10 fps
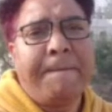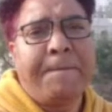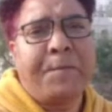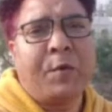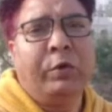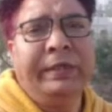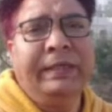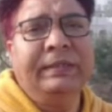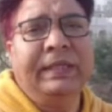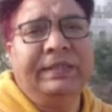mm,
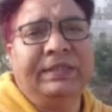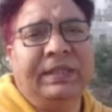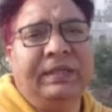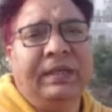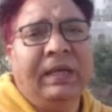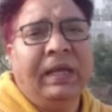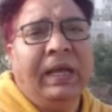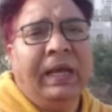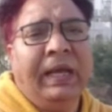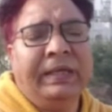orientation,
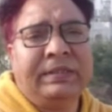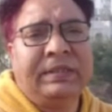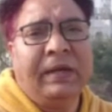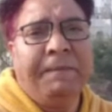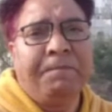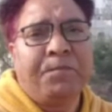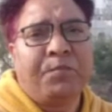it's a